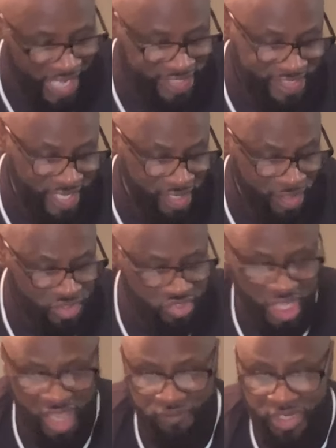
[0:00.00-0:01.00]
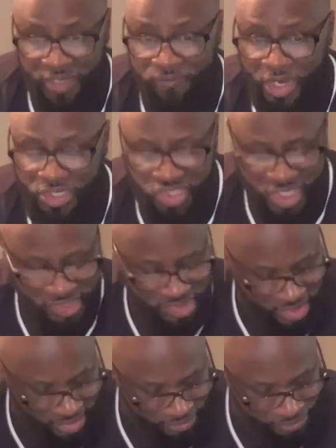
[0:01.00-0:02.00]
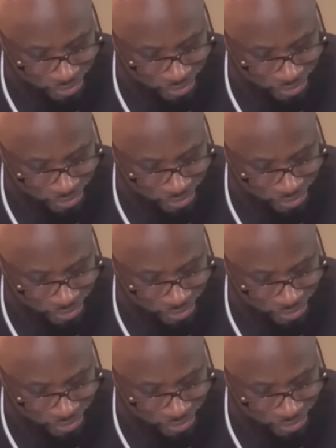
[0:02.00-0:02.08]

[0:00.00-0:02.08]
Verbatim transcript: Isaiah 7 and verse 16.